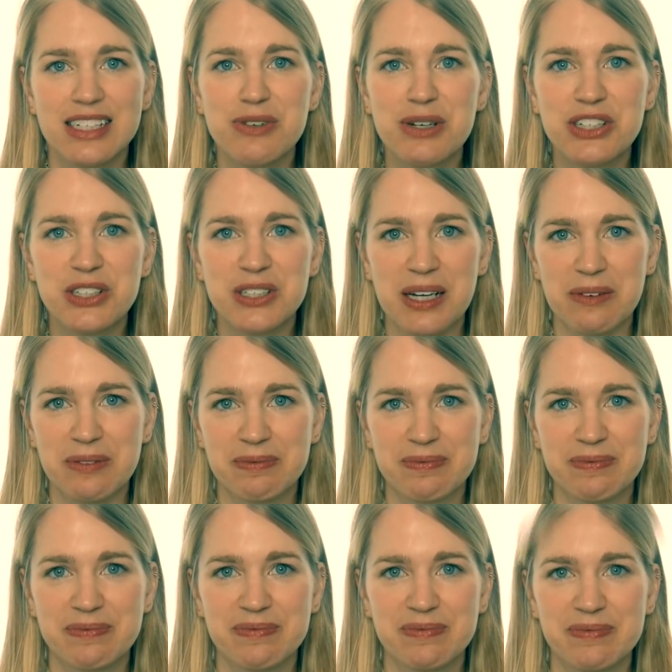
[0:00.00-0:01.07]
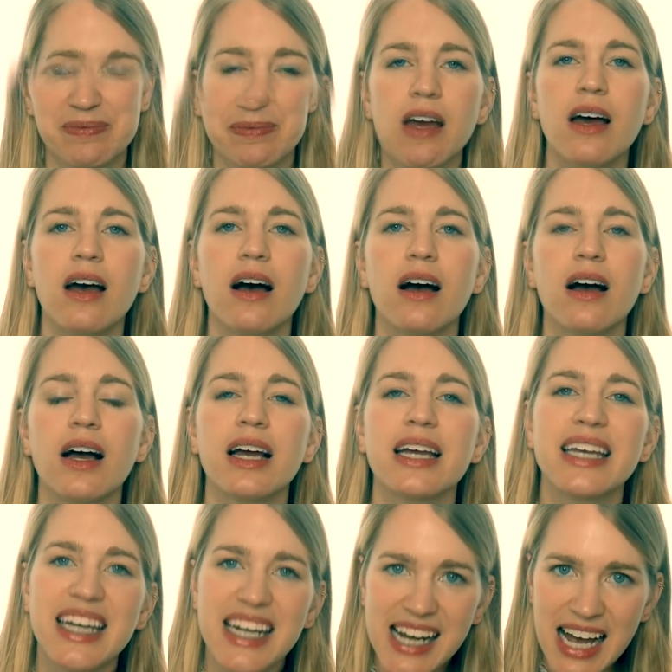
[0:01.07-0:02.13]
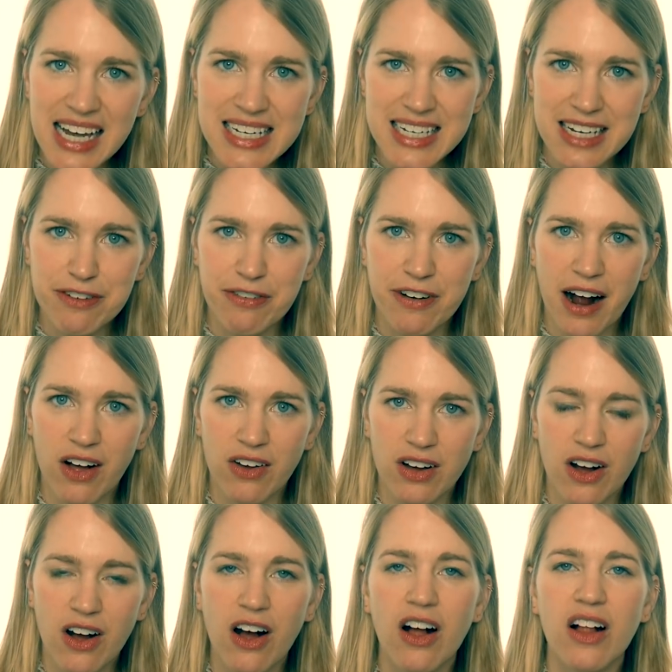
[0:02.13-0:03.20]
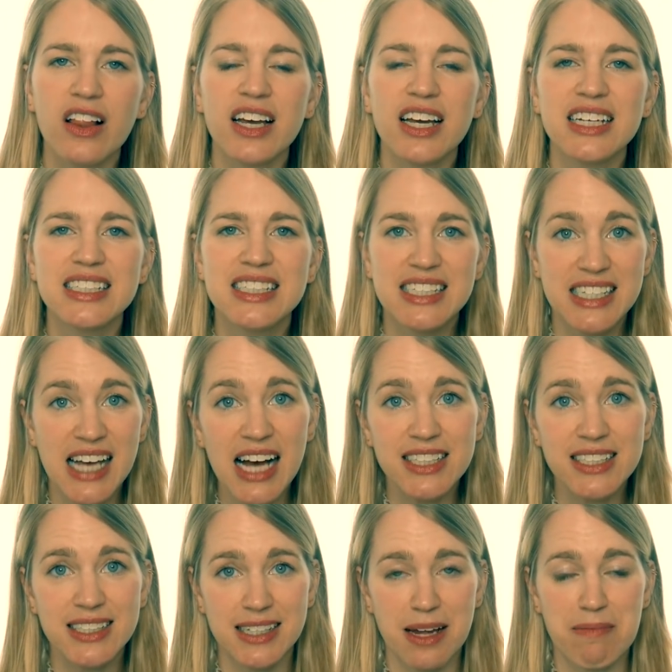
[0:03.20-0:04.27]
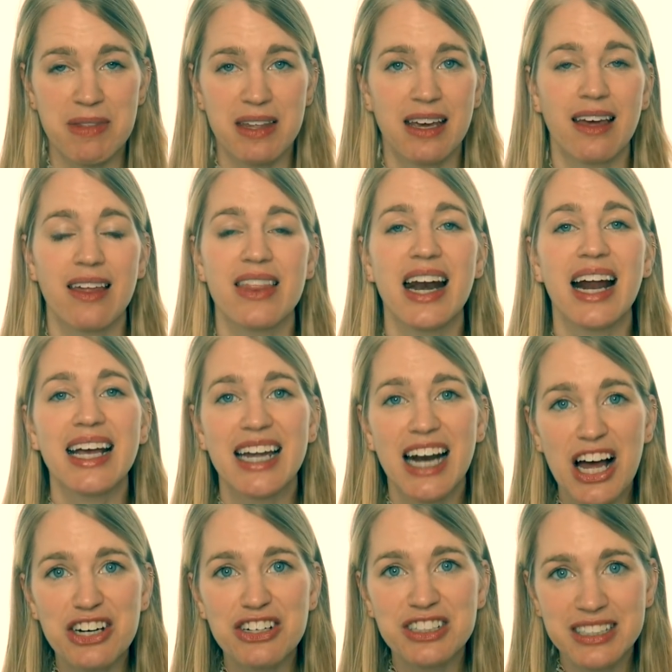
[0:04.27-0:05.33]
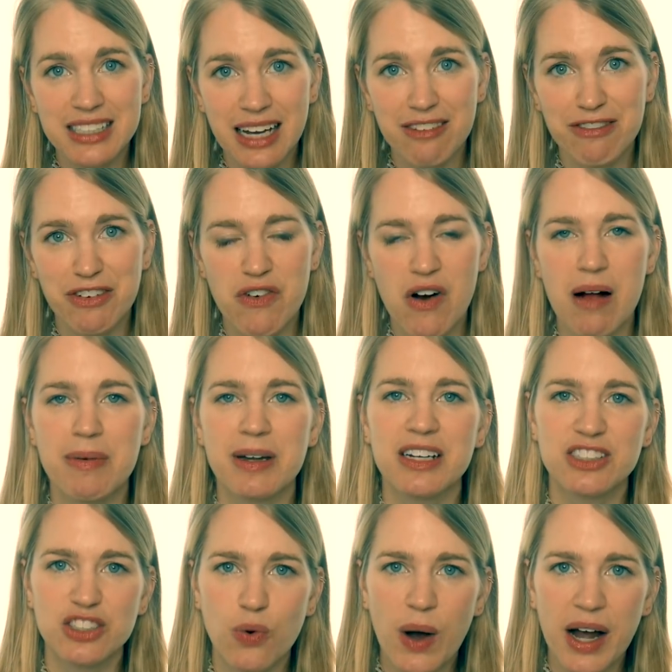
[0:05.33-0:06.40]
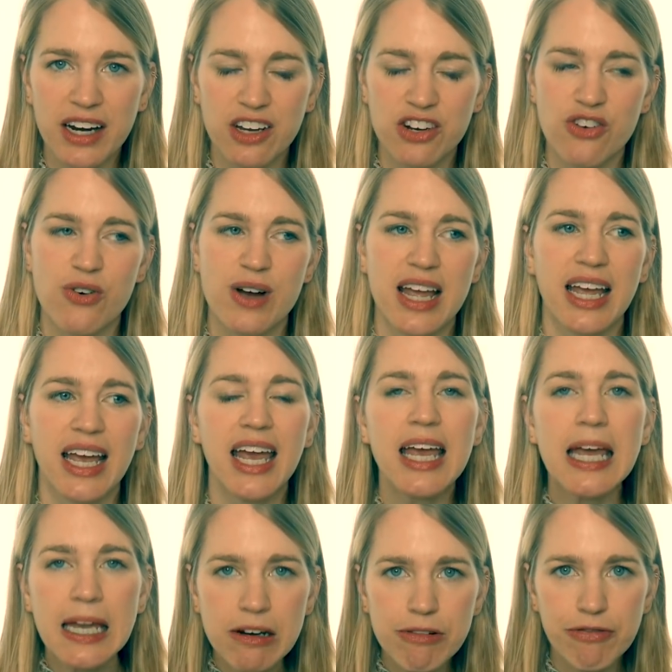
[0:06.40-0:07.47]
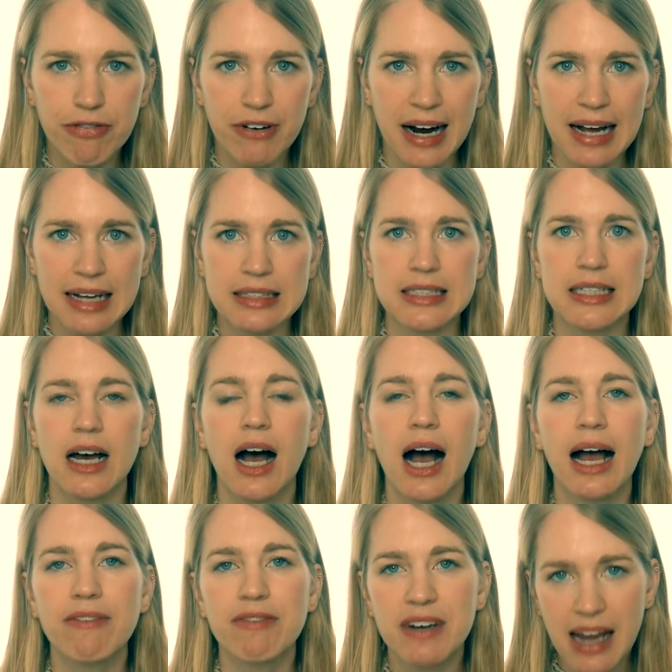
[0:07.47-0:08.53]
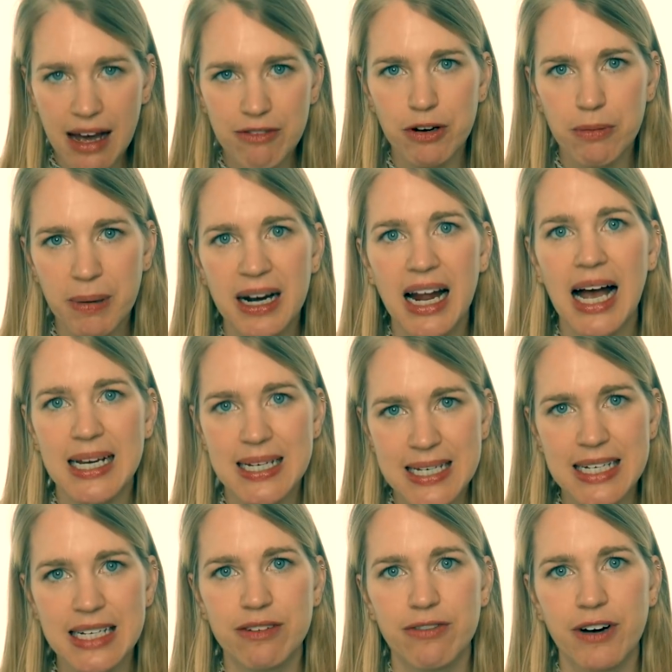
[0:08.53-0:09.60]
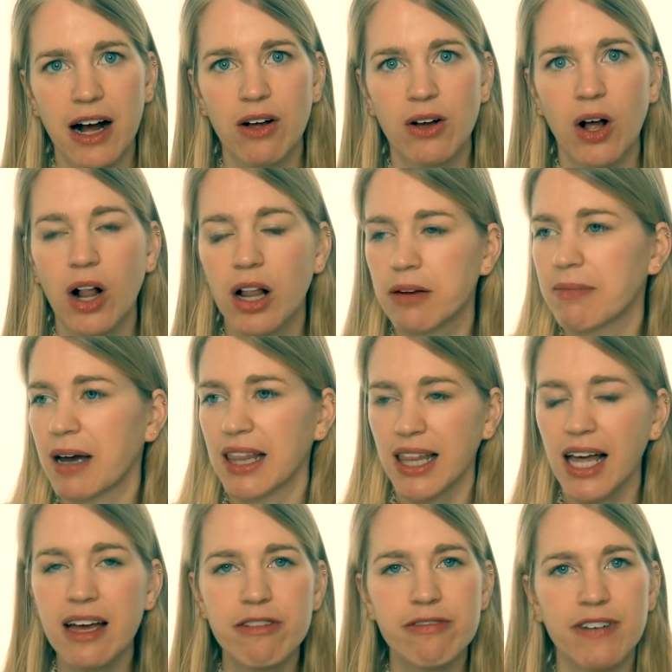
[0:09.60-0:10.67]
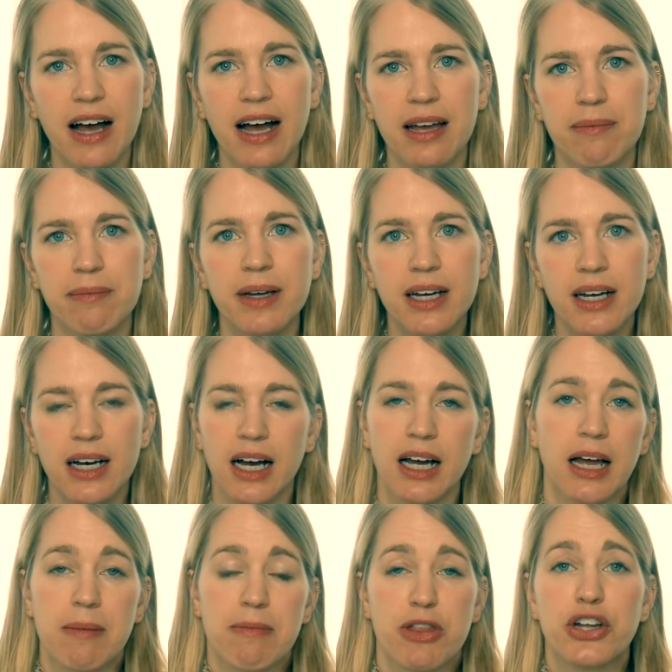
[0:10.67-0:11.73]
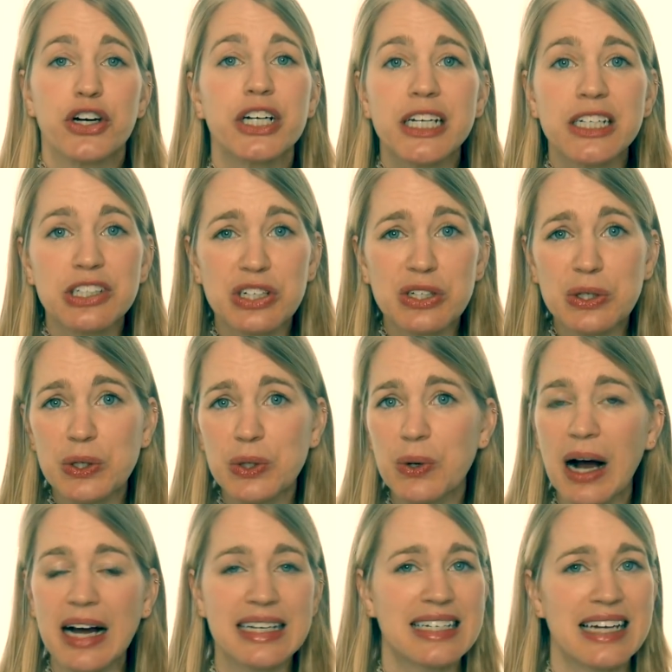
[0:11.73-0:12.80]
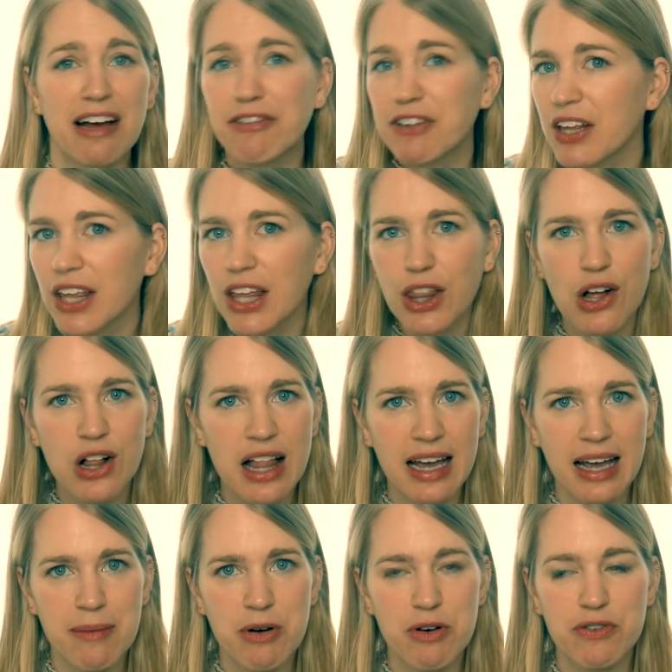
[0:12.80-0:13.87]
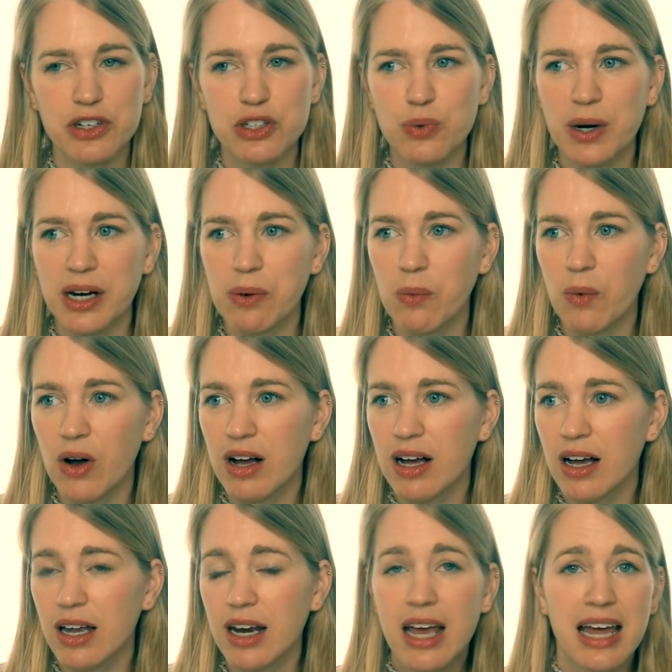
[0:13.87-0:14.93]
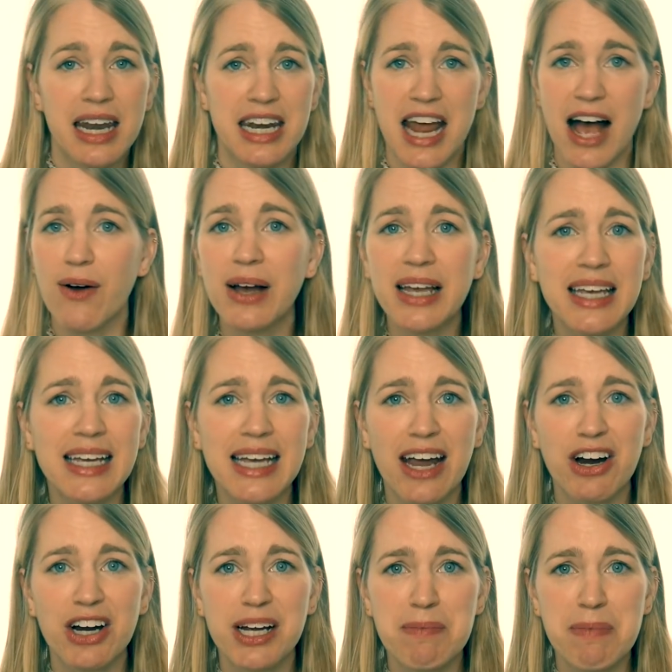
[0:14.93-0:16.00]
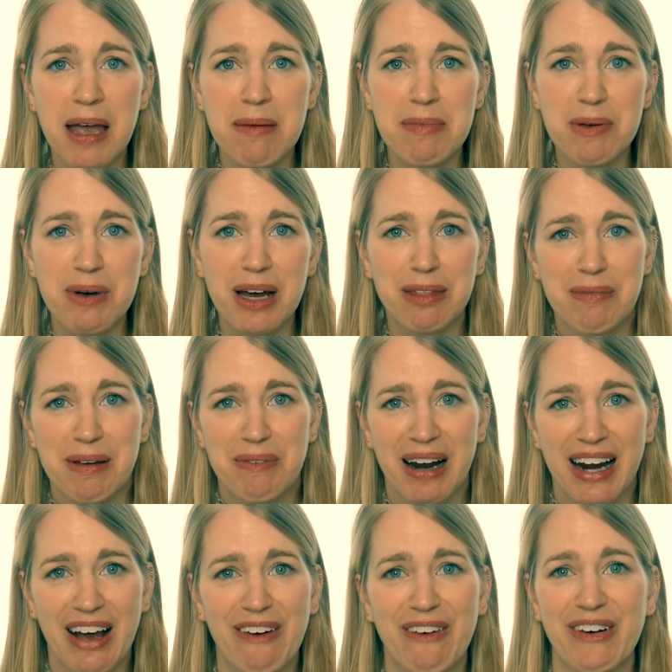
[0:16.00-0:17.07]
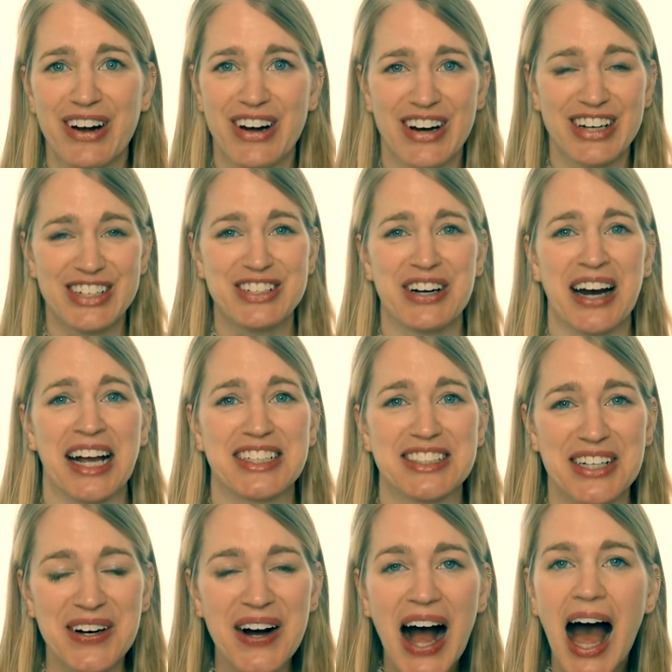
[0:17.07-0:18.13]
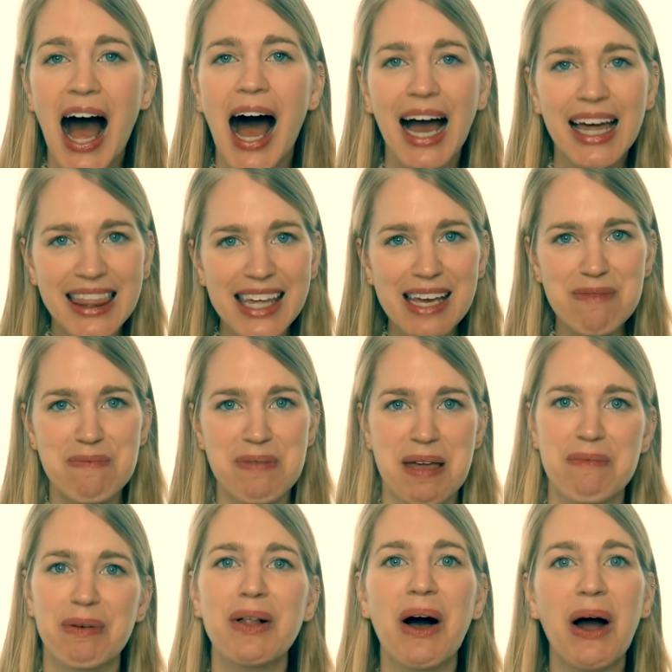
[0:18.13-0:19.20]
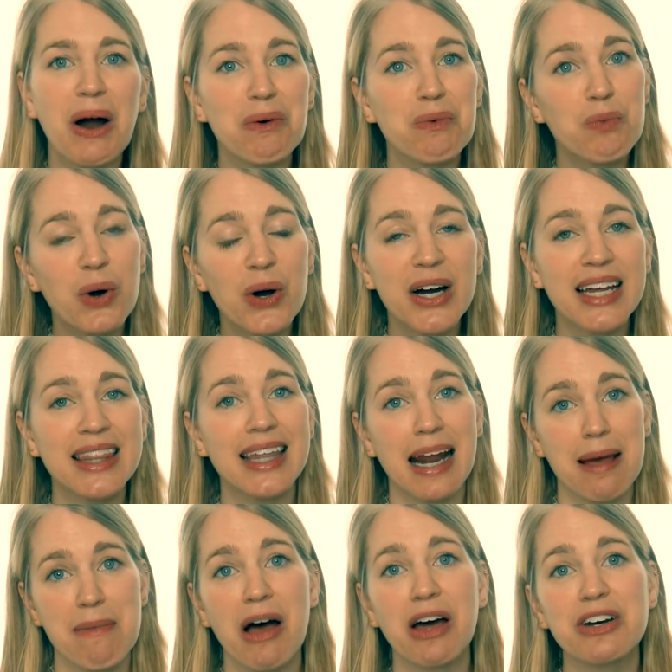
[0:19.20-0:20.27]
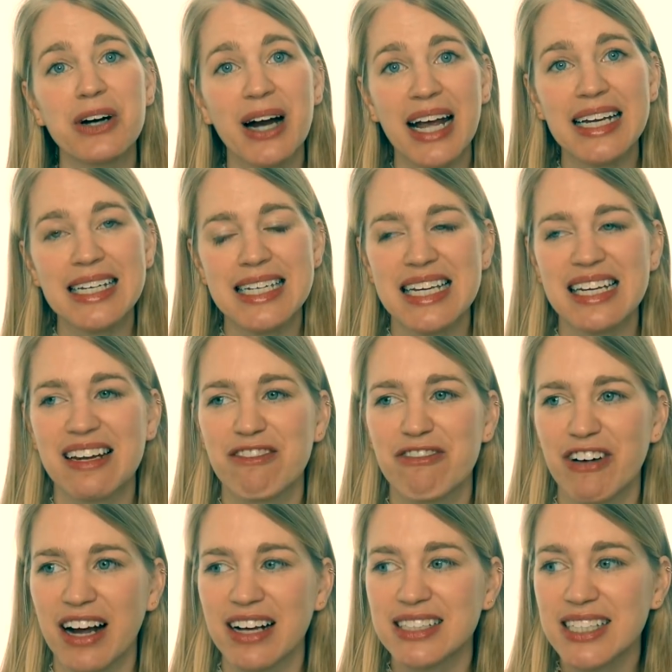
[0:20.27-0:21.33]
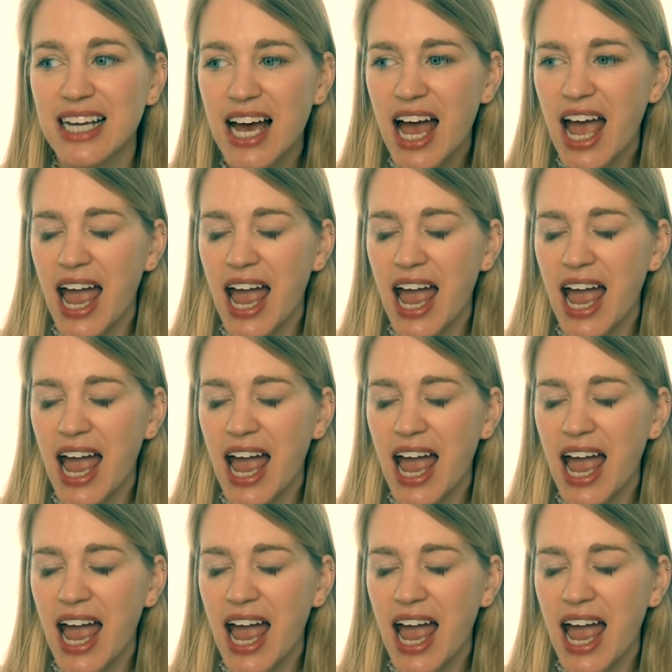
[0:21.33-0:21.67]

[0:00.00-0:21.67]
to each his own. Getting ID'd for alcohol is, yes, something that I can understand for Robin is quite annoying. In France, I've never been ID'd for alcohol in my life. I'm 32. I definitely look like I'm over 21. Now I can carry a baby with me when I order a drink. So I think people aren't worried that I'm under 18 in France.